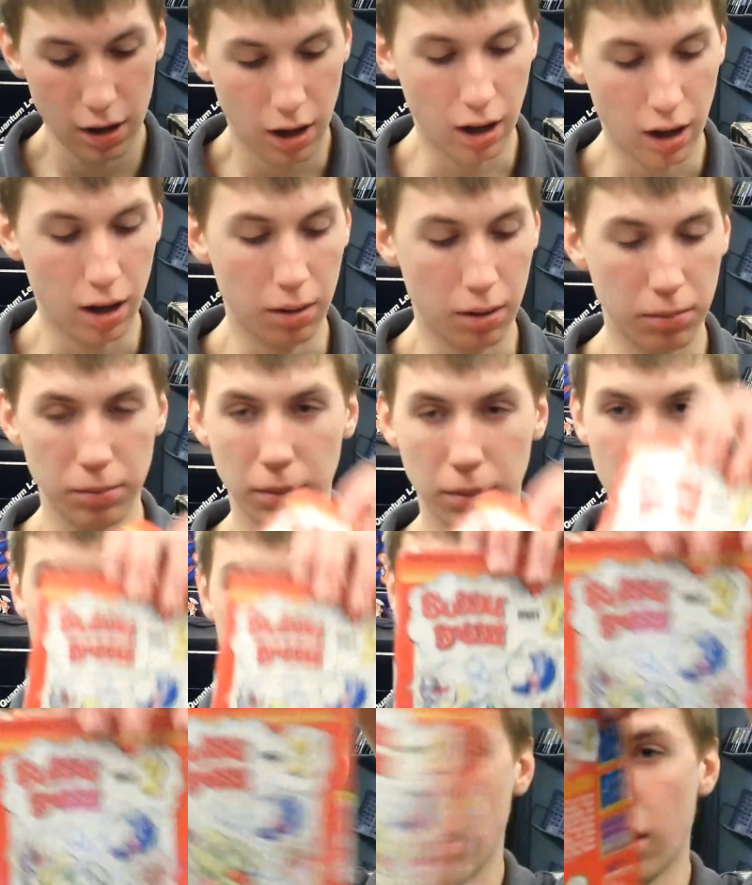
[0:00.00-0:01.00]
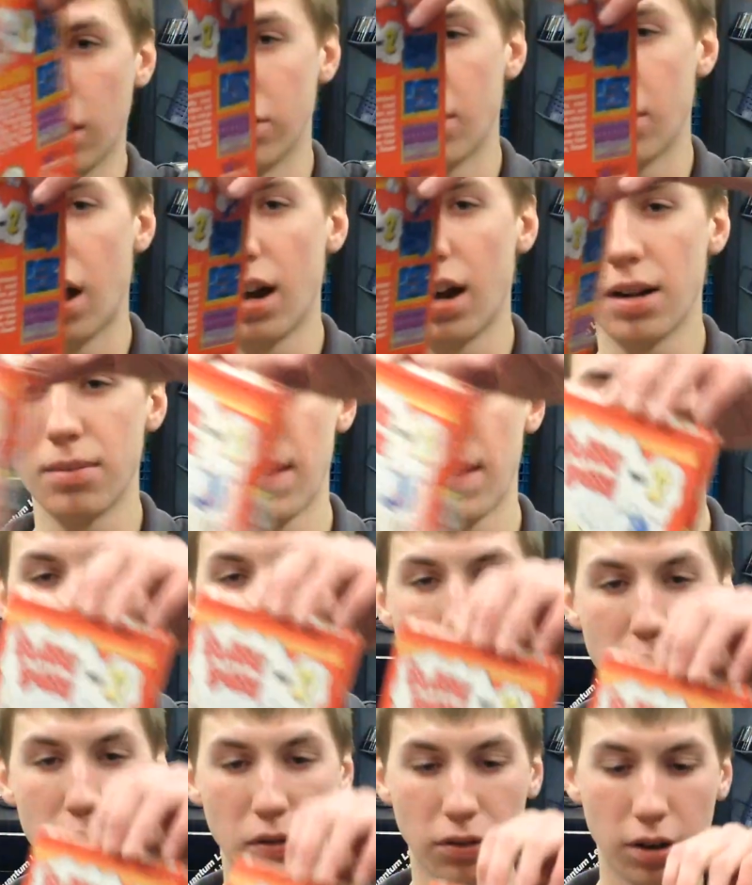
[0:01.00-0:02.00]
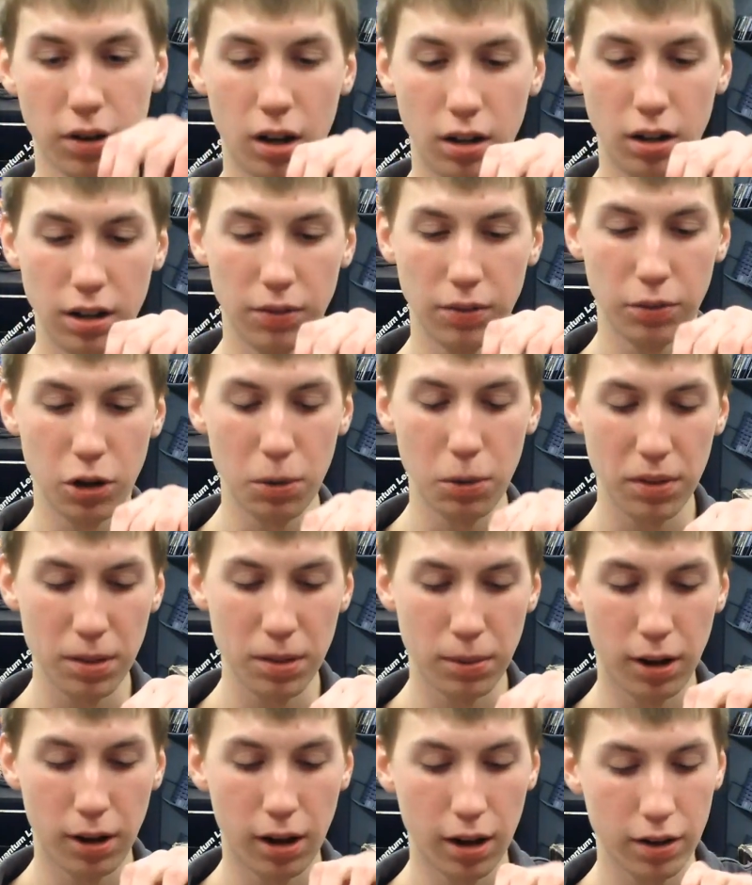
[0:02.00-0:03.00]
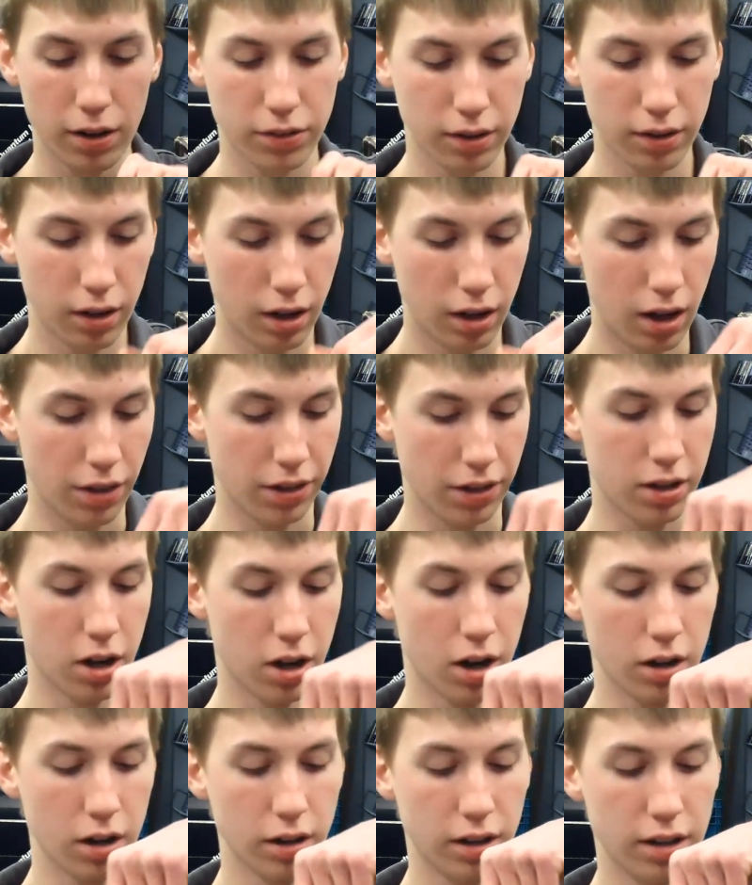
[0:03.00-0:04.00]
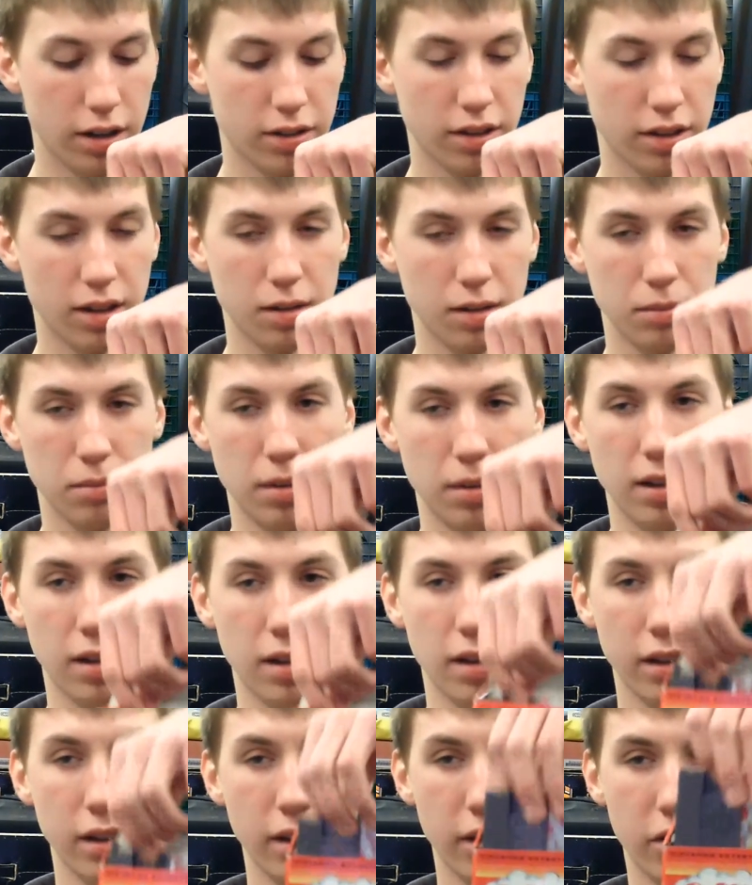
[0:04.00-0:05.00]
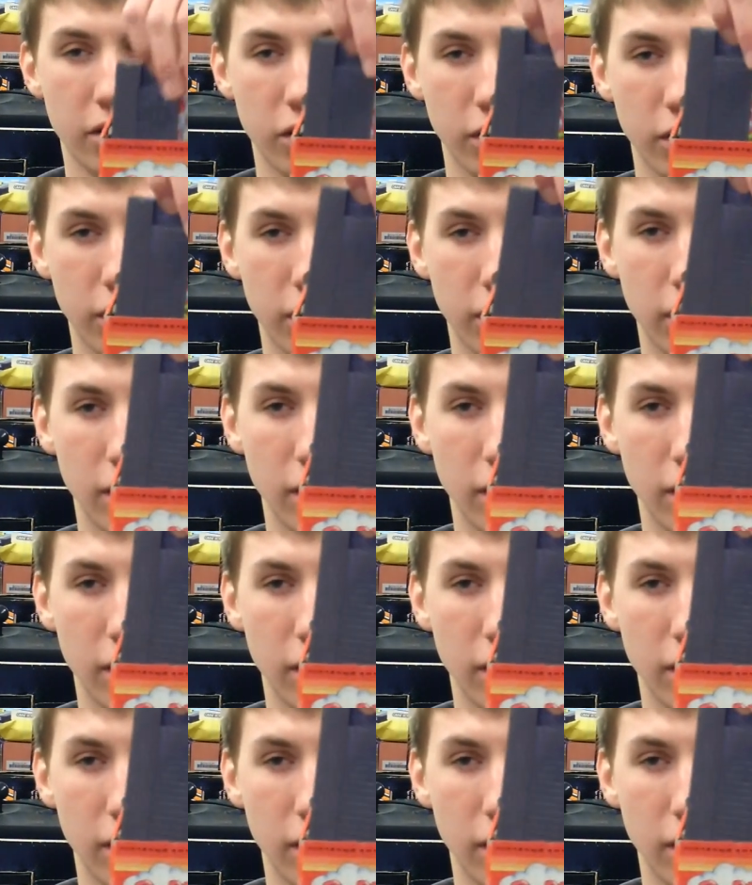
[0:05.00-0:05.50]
but it's still not in bad shape overall. And if we open the box, the cart is in mint condition,